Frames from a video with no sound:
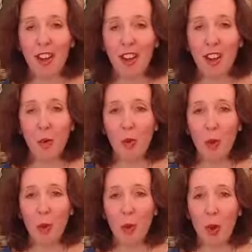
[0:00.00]
those
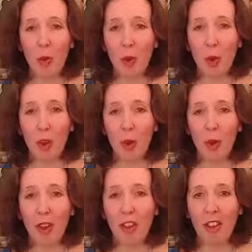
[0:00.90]
who I'm working
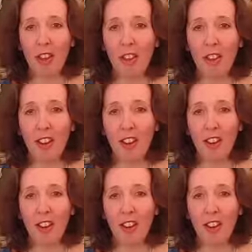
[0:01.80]
with and